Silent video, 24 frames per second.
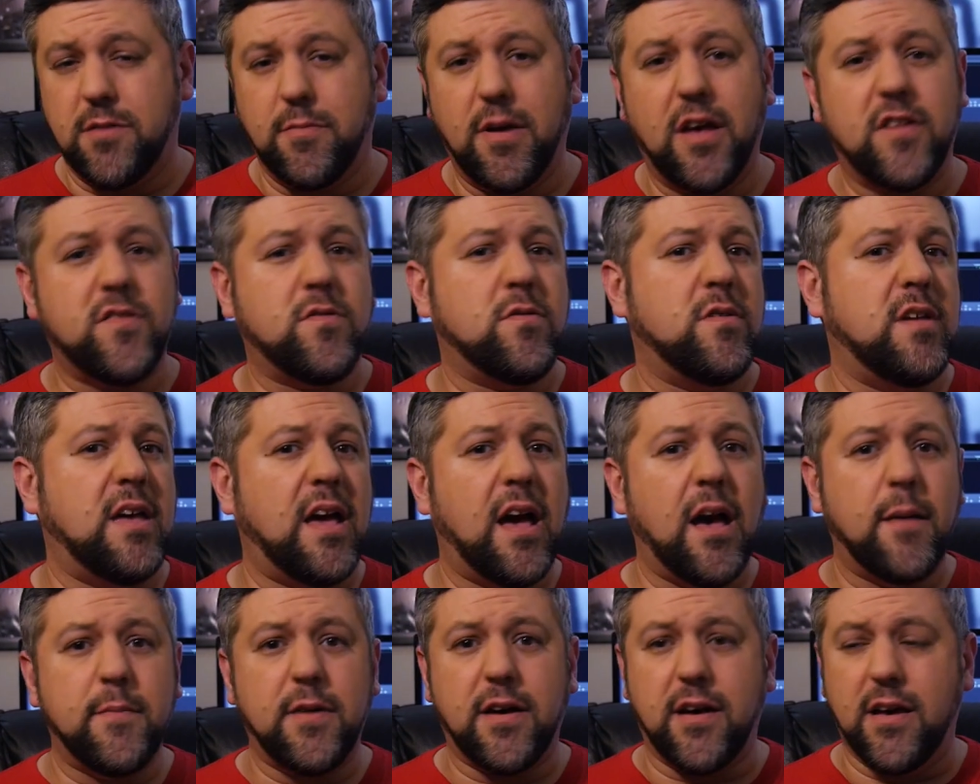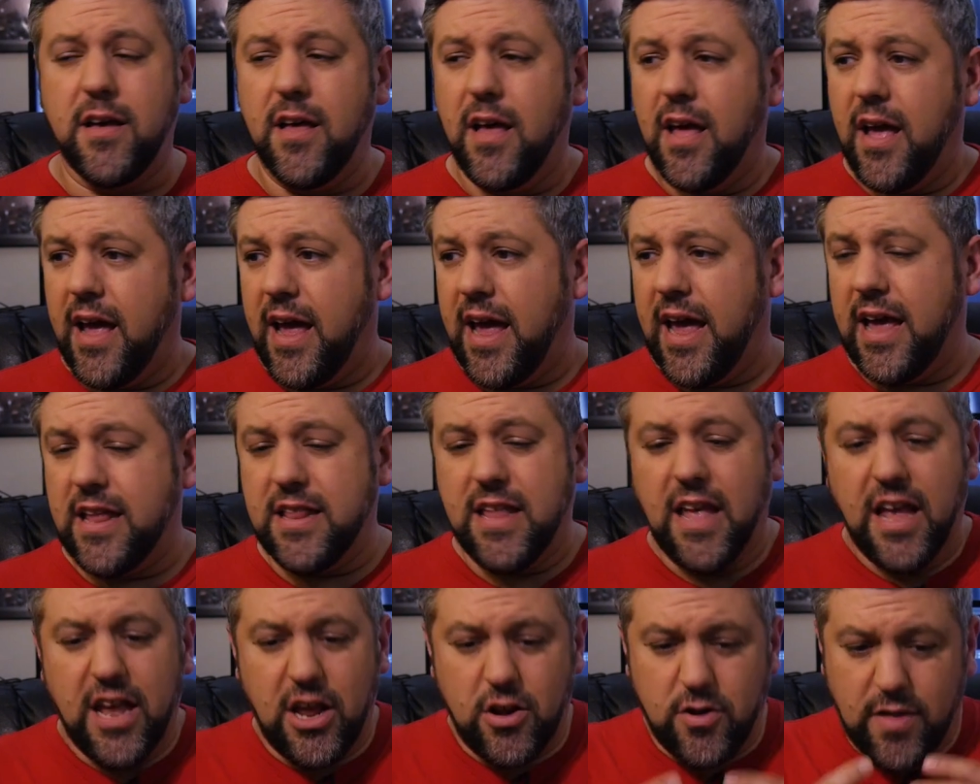and Masoyama, and,
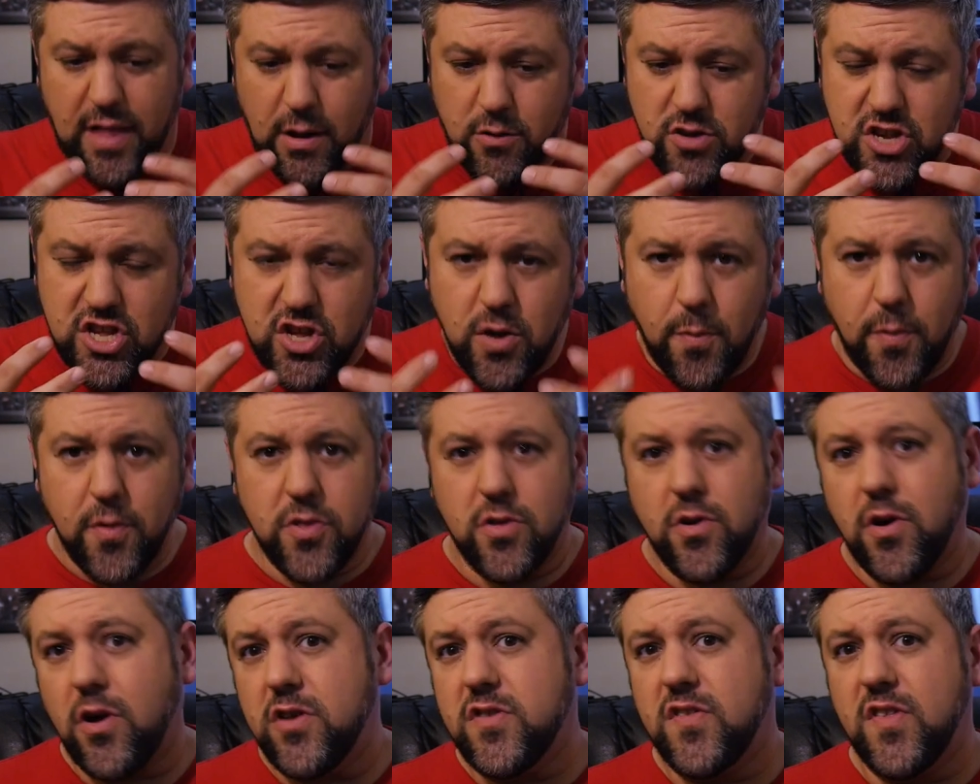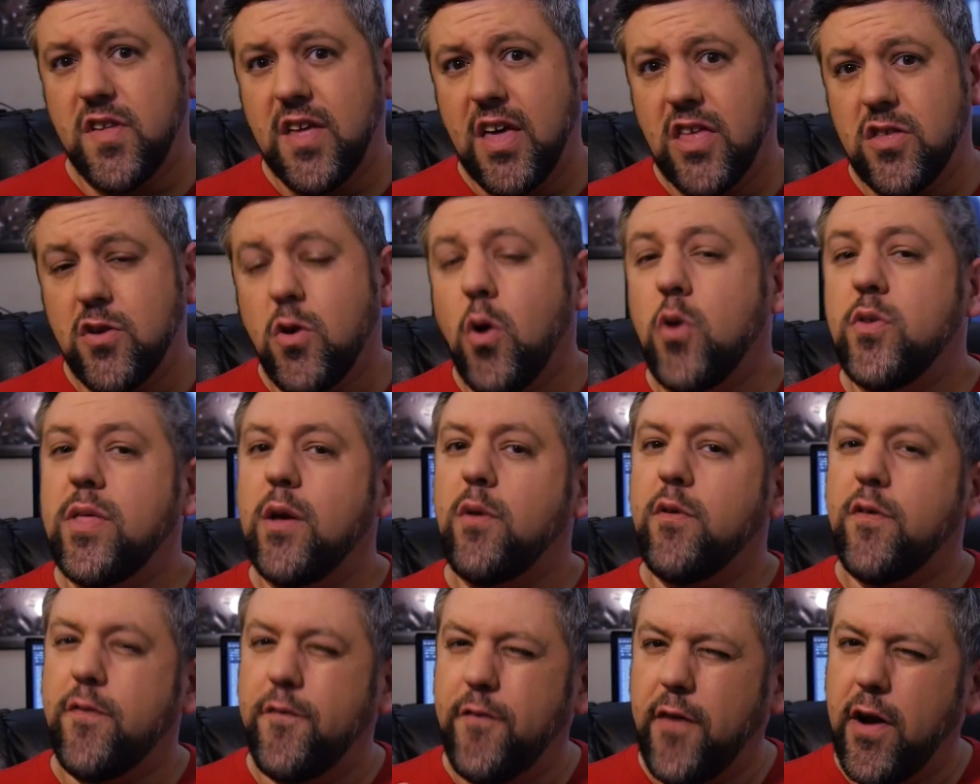you know, they were still putting their arts together, or they
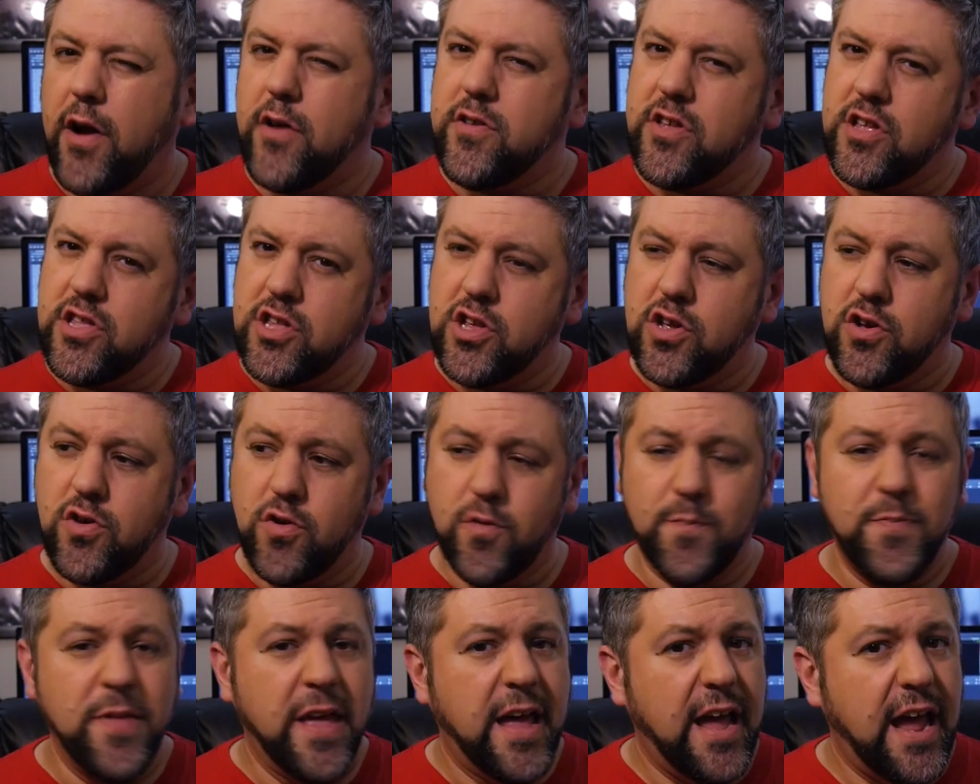were fairly new,